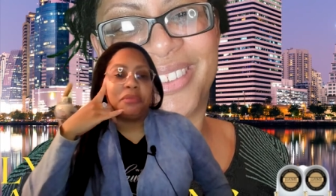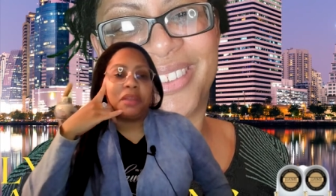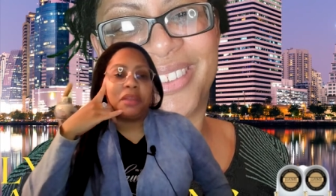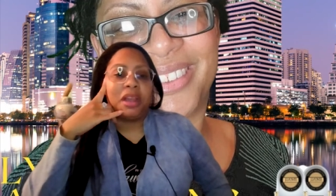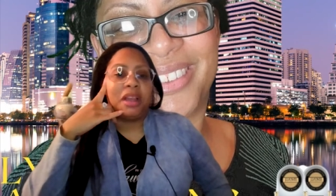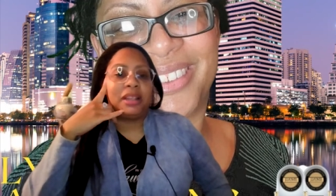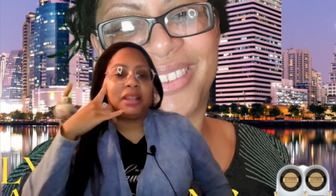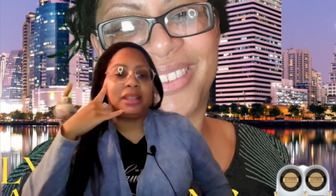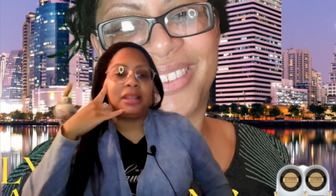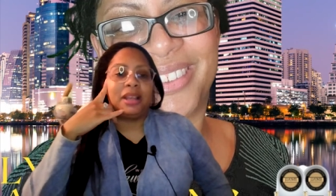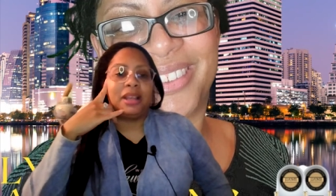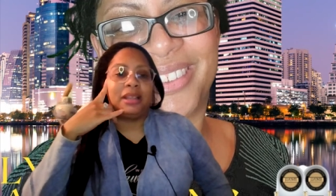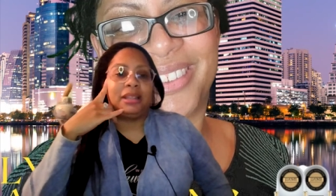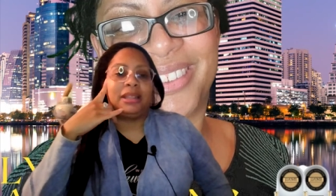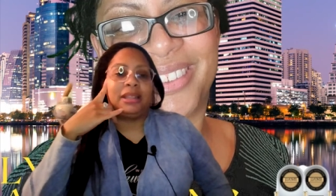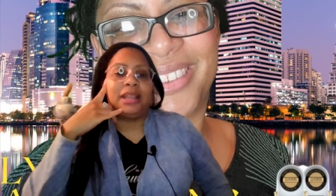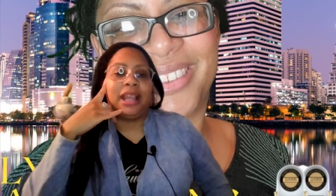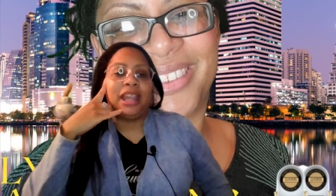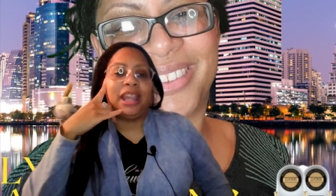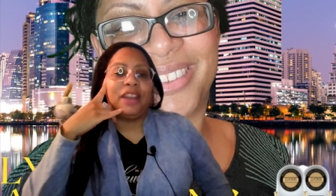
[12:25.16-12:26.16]
a
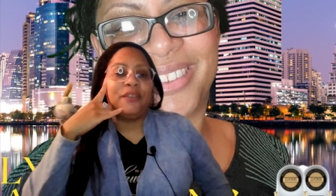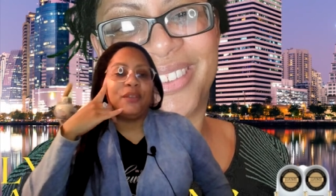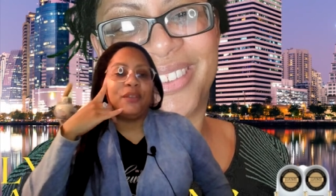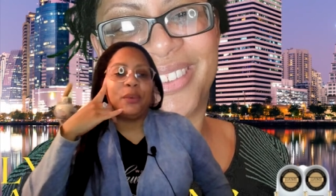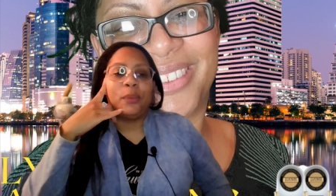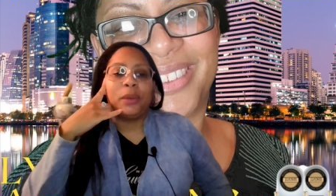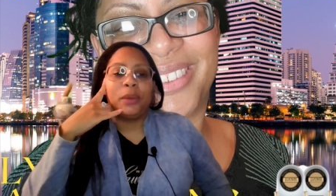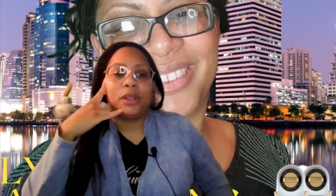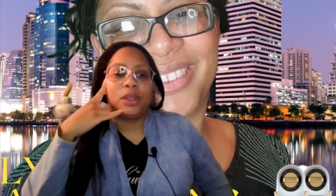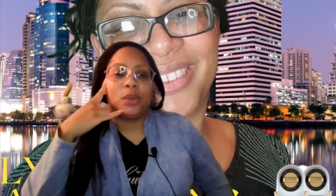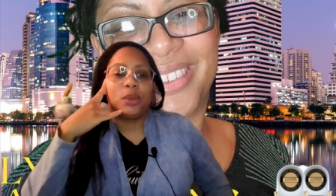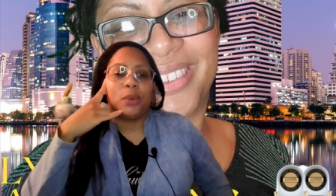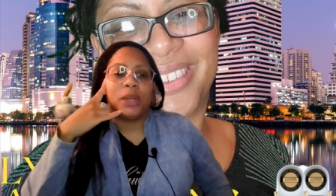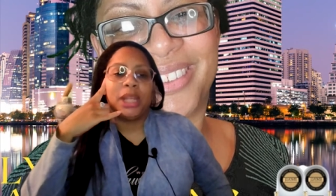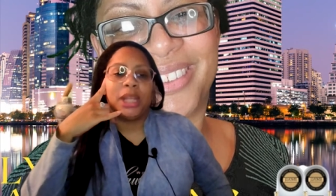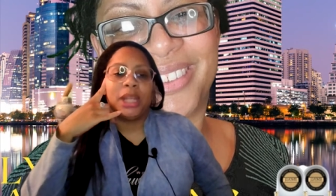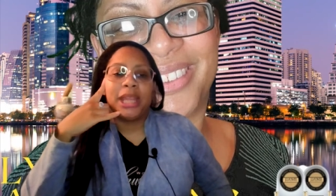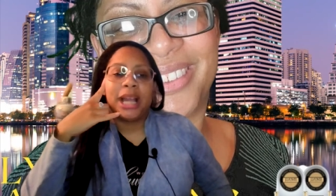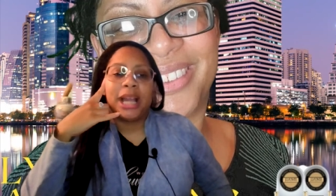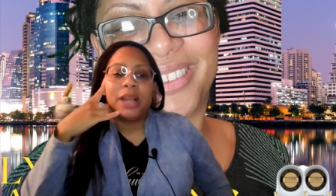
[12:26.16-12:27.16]
second for what,
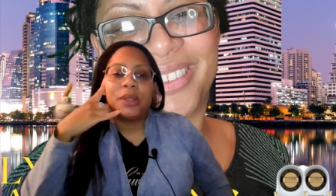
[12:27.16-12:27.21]
$20,000,